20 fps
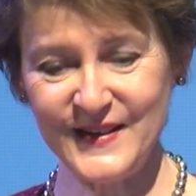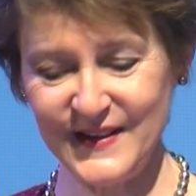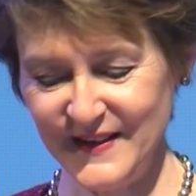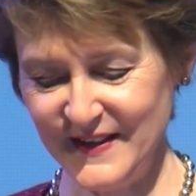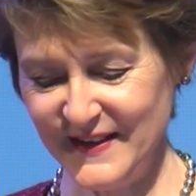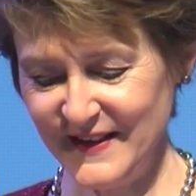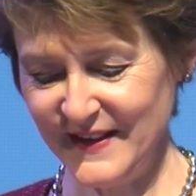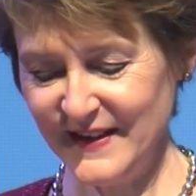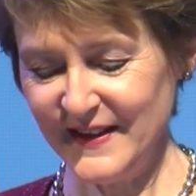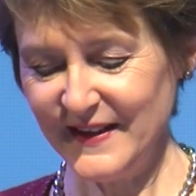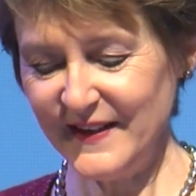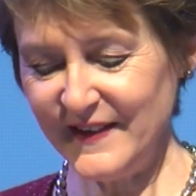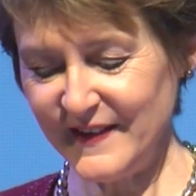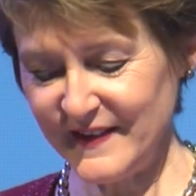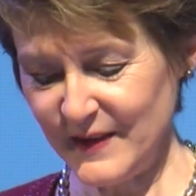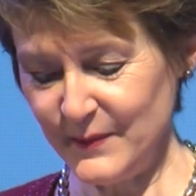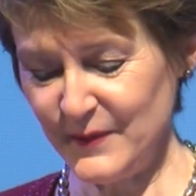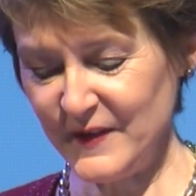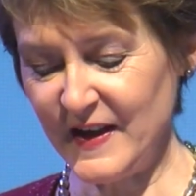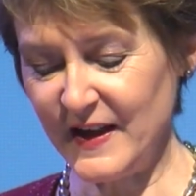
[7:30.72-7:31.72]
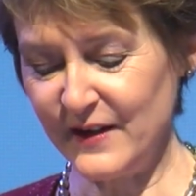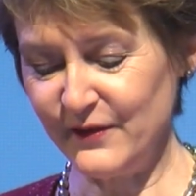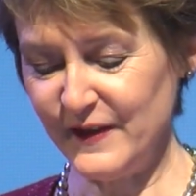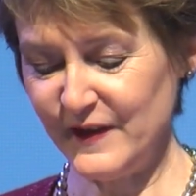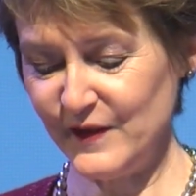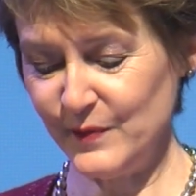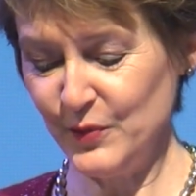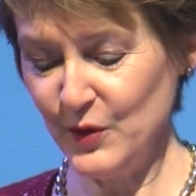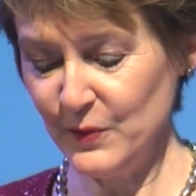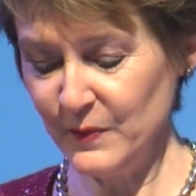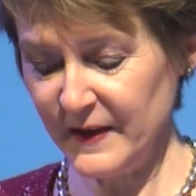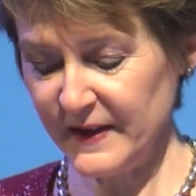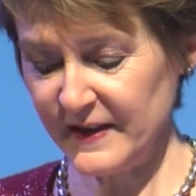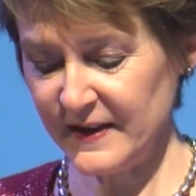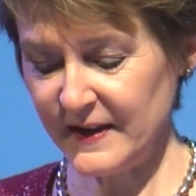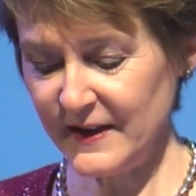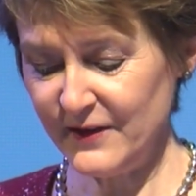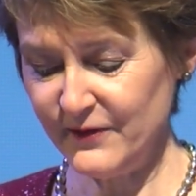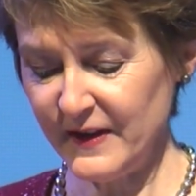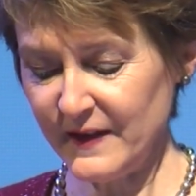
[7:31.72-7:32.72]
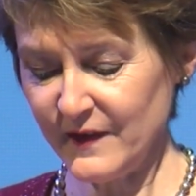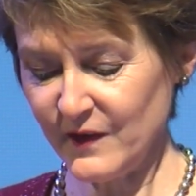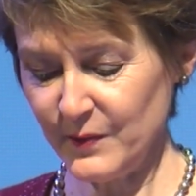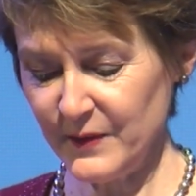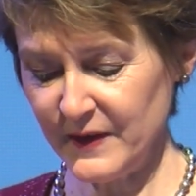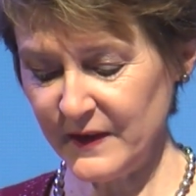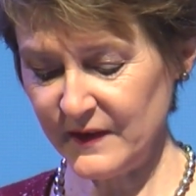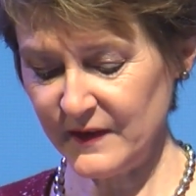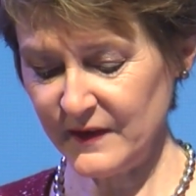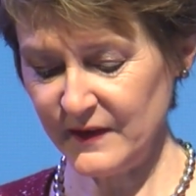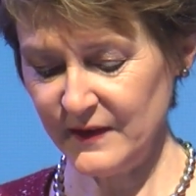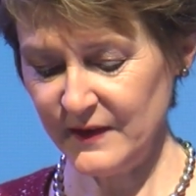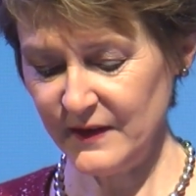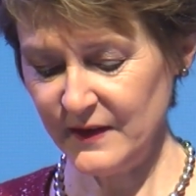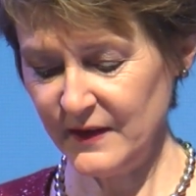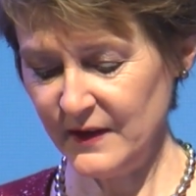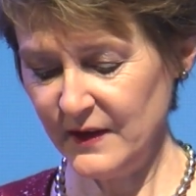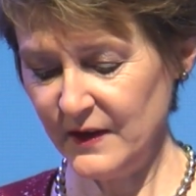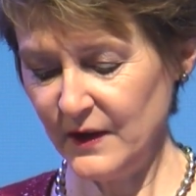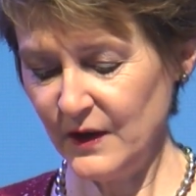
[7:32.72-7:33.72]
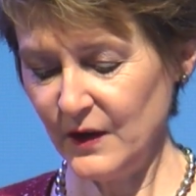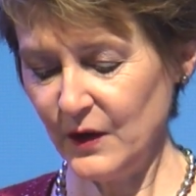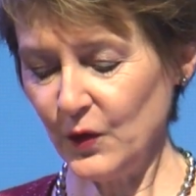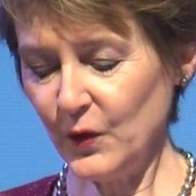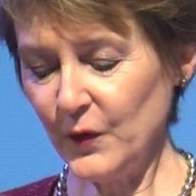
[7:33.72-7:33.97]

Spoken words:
media landscape. Of course, today we're